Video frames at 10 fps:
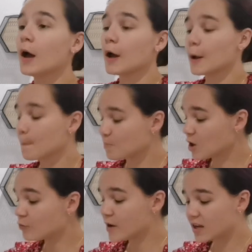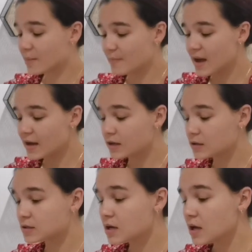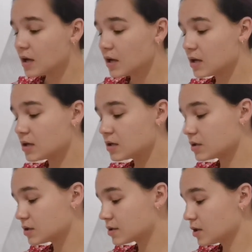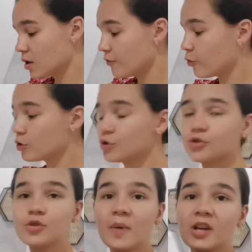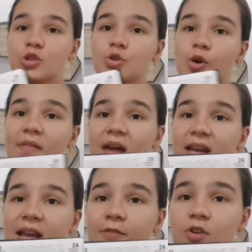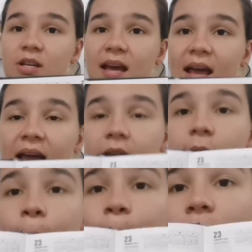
recommend is for you to make sure that every day